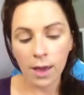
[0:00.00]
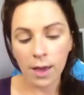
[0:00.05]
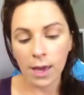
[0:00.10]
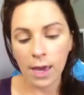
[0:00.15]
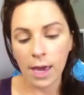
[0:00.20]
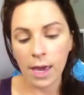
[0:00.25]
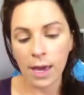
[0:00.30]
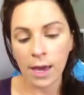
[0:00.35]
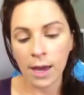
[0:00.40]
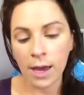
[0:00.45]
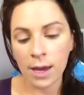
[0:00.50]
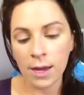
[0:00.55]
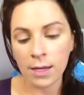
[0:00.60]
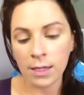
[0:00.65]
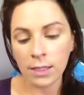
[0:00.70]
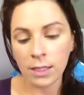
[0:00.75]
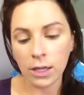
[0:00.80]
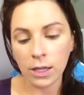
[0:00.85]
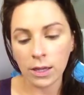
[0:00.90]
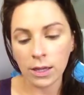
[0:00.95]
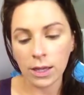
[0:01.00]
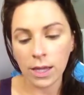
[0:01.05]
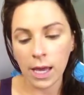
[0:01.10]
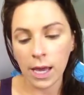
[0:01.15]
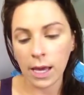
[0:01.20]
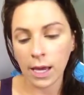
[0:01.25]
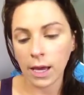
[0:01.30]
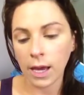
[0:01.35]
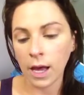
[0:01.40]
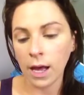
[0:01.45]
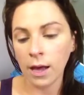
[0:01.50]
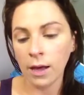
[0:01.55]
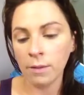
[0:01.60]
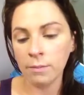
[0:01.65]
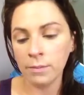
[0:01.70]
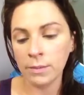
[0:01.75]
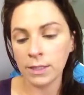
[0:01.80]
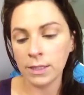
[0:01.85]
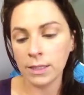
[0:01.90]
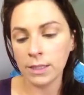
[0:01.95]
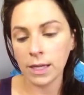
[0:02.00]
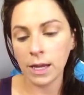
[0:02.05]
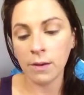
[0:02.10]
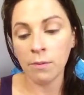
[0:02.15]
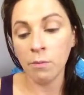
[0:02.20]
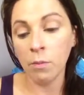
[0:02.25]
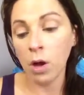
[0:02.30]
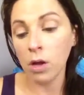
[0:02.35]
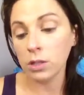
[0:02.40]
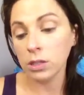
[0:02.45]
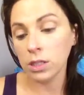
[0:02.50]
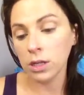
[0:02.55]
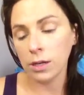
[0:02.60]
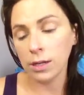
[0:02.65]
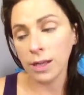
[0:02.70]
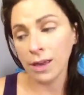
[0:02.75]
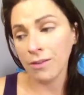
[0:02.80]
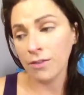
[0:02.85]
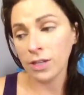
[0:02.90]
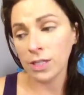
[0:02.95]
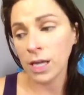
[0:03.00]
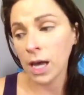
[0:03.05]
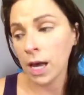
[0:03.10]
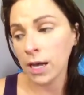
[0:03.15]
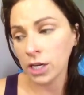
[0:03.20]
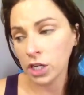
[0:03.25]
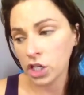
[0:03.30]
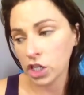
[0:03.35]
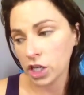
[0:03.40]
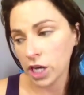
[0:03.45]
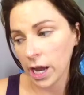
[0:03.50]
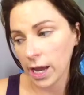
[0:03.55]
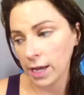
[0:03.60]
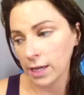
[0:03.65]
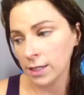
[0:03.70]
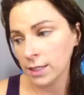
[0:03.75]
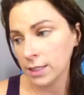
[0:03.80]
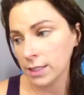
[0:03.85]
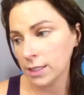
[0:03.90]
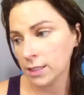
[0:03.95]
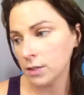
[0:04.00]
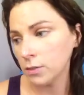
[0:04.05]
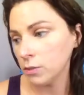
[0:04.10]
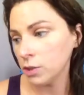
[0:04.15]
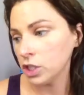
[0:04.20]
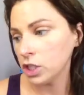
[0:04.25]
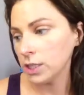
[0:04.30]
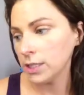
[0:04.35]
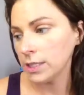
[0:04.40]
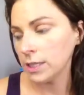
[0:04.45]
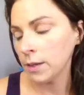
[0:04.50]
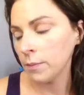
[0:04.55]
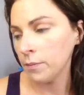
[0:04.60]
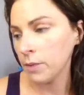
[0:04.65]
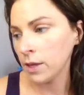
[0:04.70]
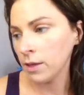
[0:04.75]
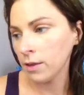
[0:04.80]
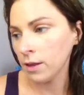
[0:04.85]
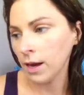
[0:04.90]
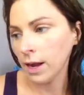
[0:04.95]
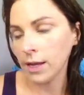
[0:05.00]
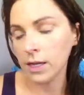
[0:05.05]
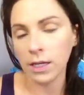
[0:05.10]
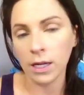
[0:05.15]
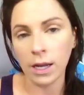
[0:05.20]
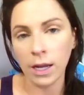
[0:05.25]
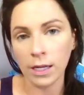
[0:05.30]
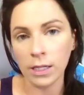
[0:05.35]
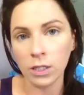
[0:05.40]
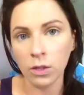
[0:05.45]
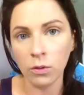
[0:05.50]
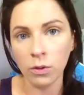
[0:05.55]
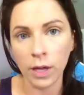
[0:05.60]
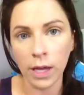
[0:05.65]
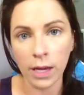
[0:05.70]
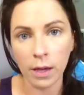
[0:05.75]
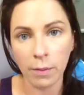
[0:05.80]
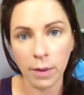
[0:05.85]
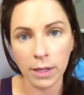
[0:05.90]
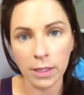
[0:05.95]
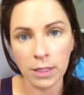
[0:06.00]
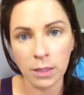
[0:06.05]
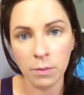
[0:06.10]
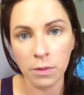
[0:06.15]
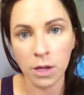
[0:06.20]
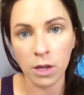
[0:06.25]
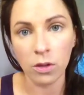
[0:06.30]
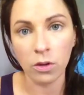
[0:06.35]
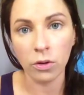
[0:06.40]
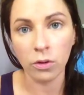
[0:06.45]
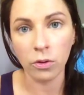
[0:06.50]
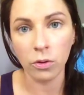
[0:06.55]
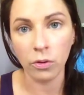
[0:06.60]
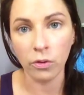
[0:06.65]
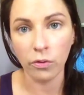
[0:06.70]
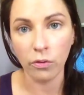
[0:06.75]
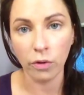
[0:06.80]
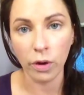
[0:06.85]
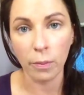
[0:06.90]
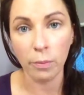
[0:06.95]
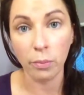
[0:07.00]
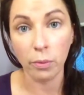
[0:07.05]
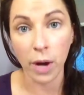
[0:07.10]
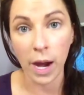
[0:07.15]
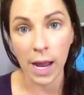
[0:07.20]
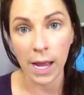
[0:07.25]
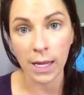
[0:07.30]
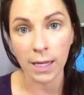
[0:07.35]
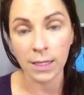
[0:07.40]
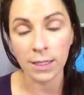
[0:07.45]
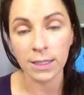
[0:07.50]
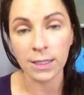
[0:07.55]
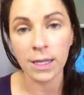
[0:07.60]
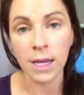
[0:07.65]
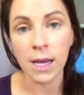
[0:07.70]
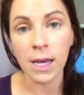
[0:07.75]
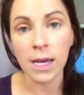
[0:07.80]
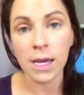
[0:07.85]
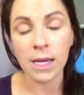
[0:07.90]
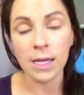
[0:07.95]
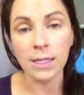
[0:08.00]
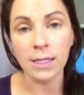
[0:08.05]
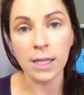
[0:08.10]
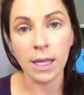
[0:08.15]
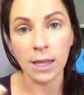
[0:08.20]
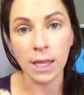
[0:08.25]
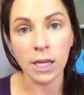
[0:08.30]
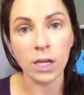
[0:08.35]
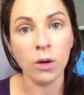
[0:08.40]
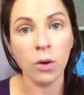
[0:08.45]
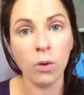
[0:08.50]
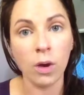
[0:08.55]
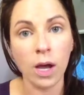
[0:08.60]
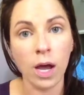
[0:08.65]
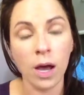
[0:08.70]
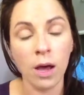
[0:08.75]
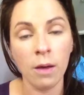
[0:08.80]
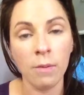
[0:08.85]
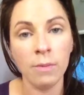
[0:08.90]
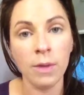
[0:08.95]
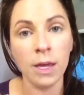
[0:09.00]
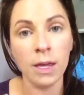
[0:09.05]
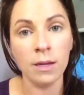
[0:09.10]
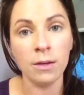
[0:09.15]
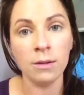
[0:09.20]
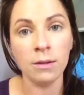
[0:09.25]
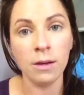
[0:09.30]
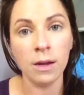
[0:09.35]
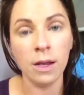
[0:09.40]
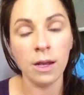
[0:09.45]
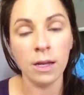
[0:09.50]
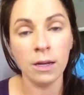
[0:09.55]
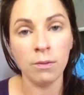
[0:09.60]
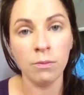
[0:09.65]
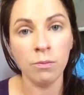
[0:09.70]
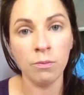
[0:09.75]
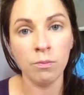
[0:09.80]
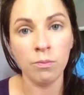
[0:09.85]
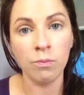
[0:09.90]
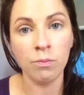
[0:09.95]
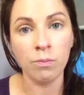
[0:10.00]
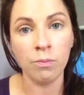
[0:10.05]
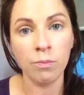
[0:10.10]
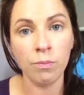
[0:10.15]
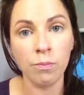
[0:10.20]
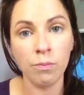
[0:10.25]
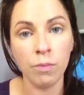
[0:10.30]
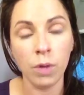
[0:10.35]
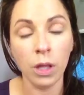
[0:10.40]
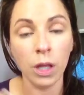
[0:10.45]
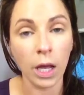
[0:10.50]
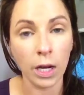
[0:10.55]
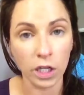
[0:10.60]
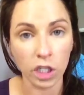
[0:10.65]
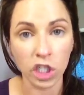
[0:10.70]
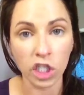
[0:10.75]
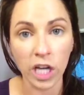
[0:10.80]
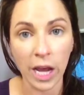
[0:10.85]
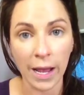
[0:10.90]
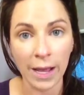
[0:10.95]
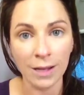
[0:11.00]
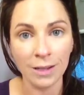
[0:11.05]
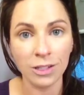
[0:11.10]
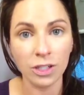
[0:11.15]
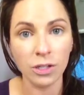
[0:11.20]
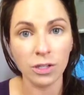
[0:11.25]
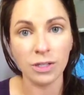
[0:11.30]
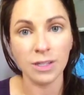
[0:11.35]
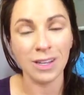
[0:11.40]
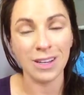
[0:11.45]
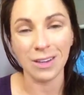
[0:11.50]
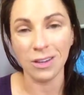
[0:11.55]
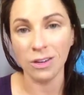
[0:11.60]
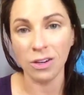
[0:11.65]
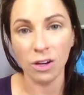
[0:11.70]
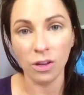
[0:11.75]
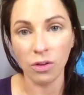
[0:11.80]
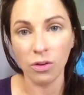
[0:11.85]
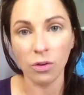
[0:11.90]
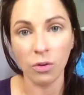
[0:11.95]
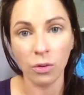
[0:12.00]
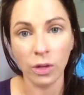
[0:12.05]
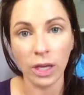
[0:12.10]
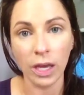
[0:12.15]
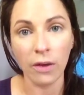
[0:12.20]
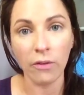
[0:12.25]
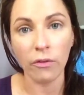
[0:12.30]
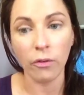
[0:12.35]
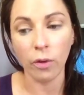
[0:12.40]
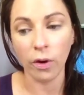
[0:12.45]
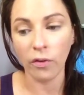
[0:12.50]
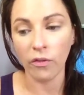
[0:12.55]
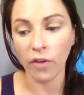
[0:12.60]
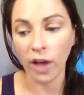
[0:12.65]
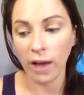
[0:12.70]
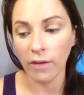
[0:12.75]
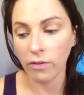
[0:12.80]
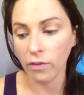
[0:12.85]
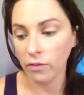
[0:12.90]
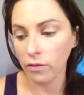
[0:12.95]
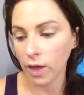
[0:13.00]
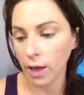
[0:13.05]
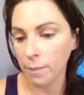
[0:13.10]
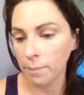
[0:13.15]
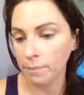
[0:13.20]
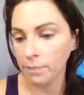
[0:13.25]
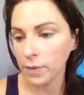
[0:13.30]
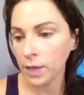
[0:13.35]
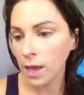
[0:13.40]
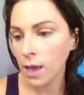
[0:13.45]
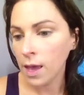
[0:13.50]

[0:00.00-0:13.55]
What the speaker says: And it comes in they have a ton of shades, which is something that I don't like about some of the other gluten-free brands, is that they don't come in a lot of shades. It's like, you know, you can only get 4 or 5 of them.